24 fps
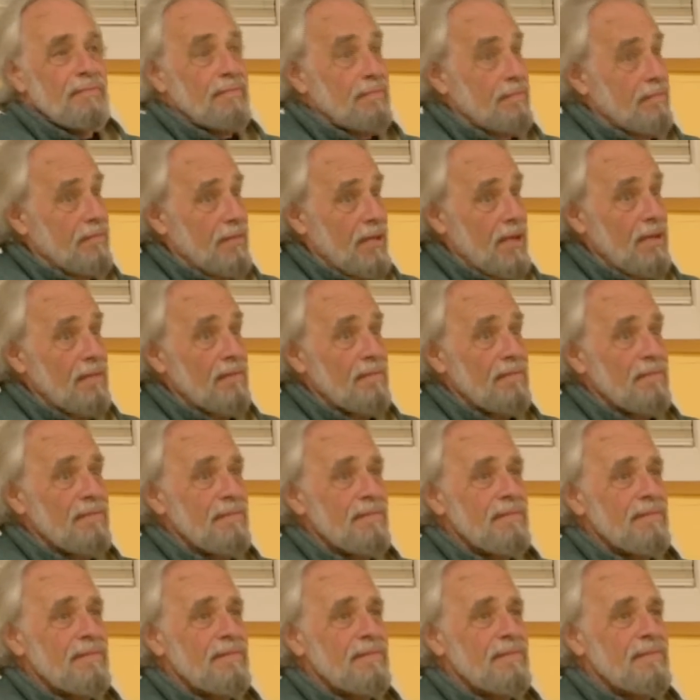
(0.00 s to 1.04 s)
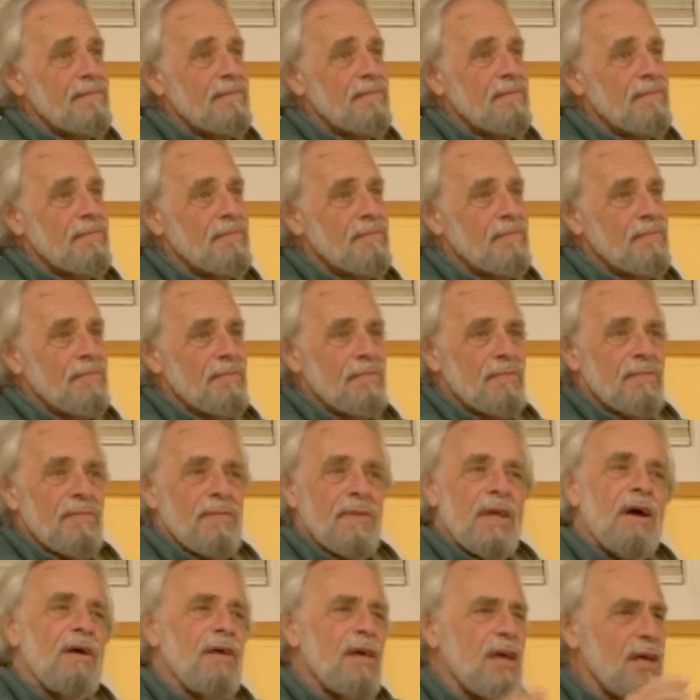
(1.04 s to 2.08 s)
Okay?
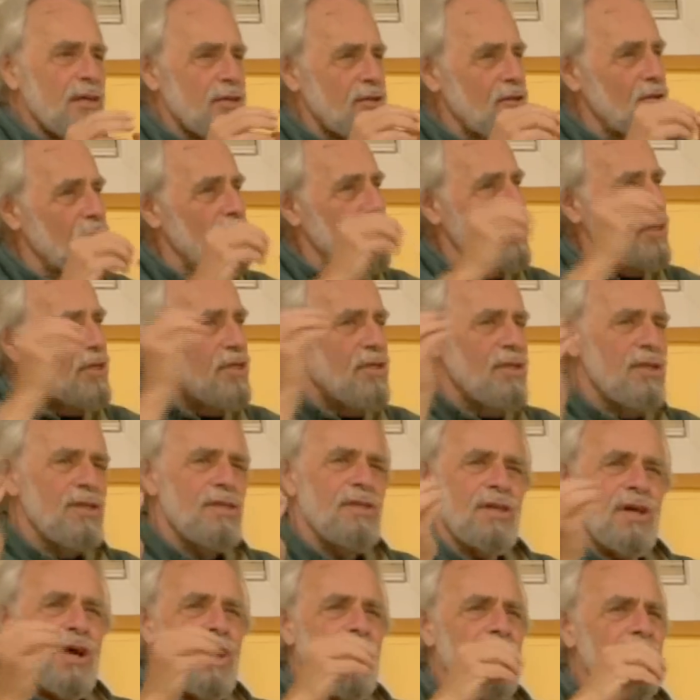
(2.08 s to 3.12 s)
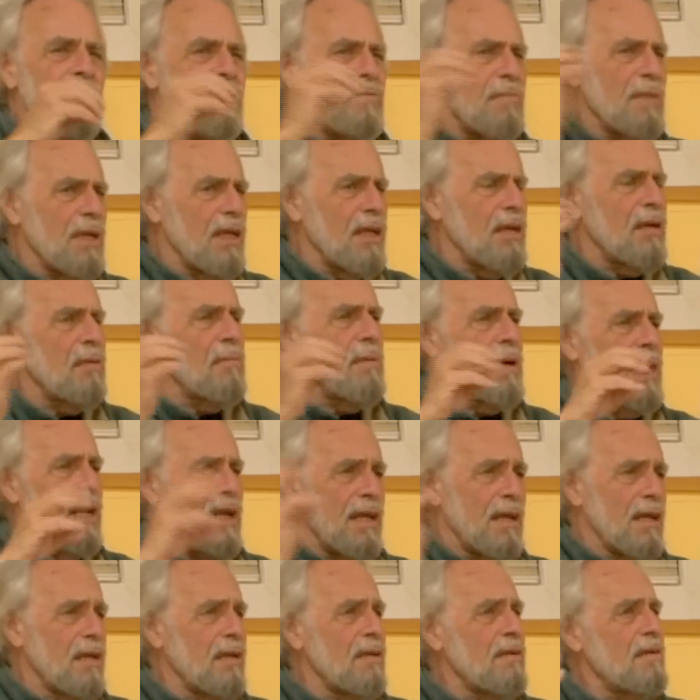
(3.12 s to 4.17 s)
Now, yes, you'll just discard them little by
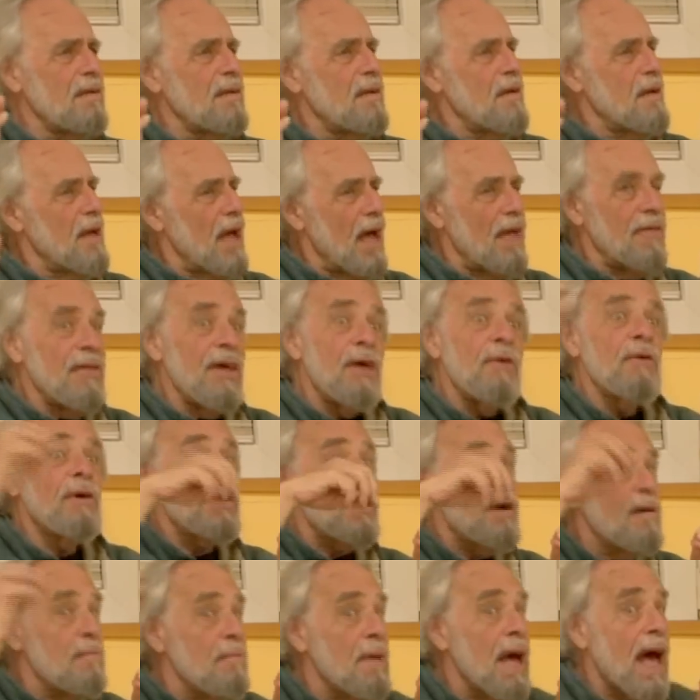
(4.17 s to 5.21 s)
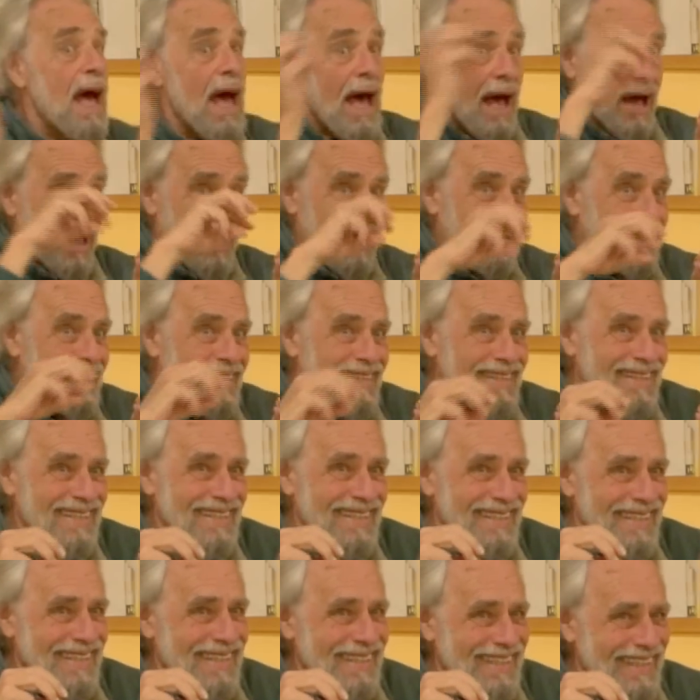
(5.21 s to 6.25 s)
little, and they will come back.
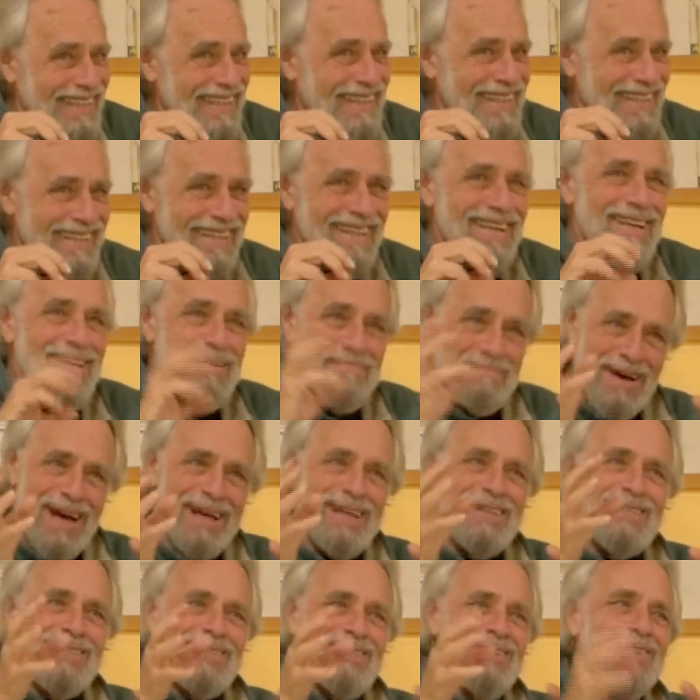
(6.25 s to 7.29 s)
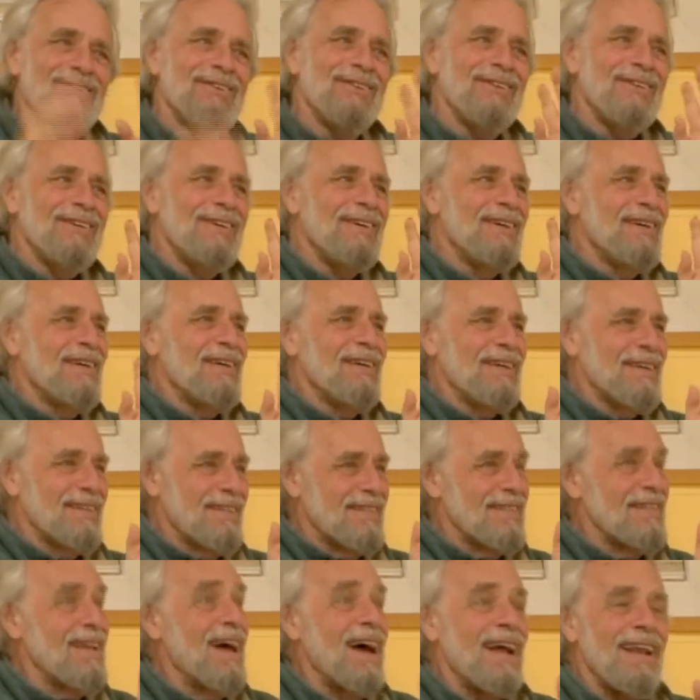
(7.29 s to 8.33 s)
Mind you,
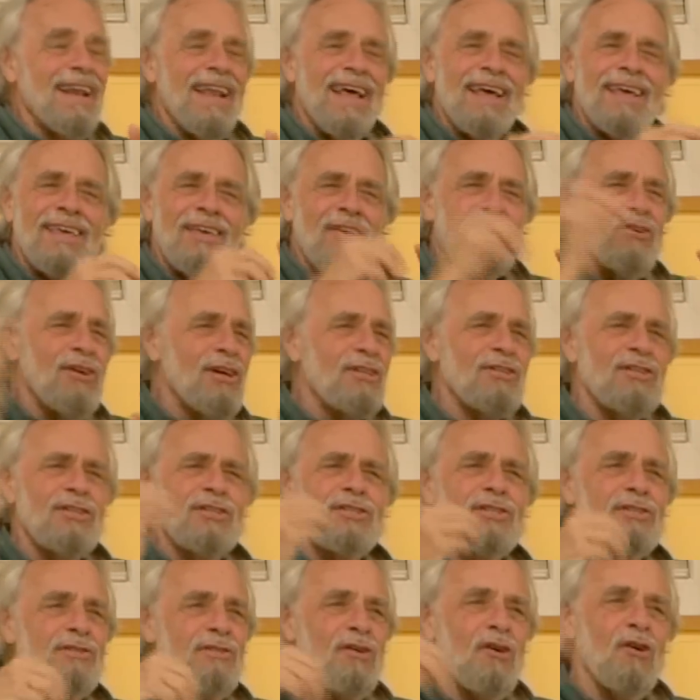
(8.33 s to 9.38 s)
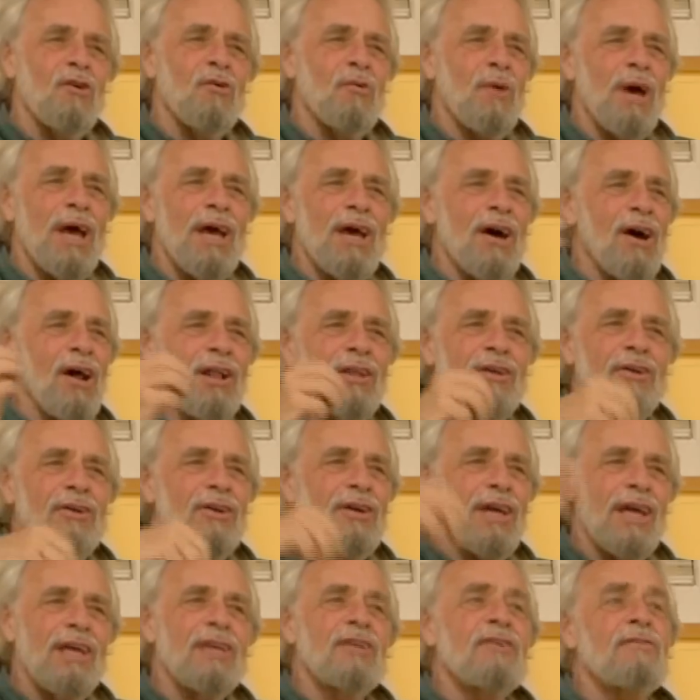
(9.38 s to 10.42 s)
it's not like you can just throw away all
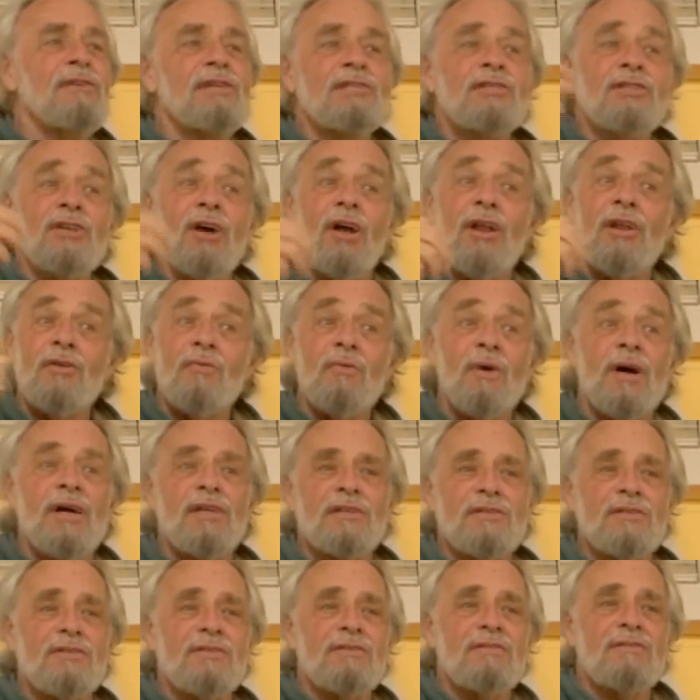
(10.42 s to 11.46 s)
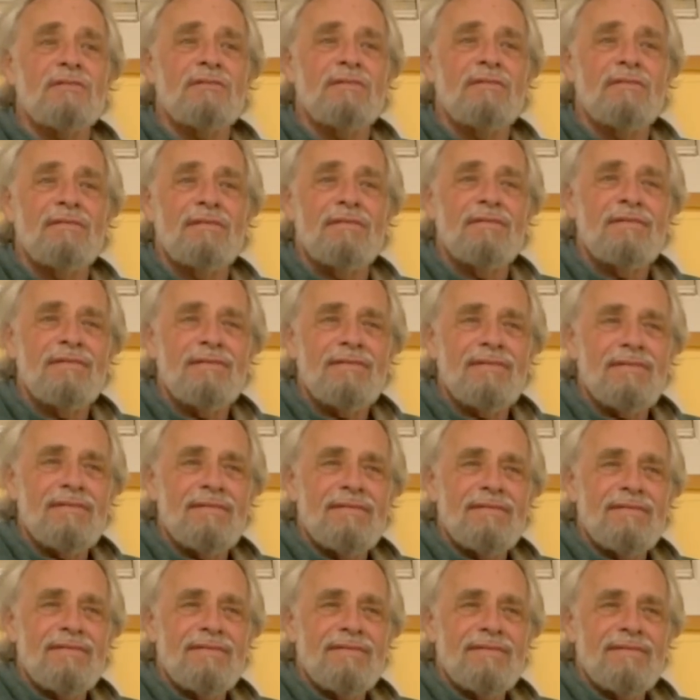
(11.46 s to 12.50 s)
your ignorance all at once.
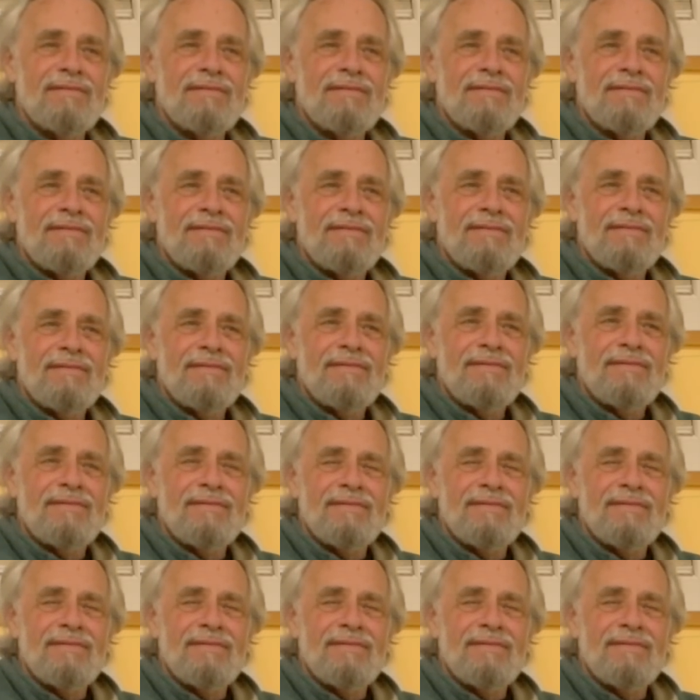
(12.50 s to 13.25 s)
You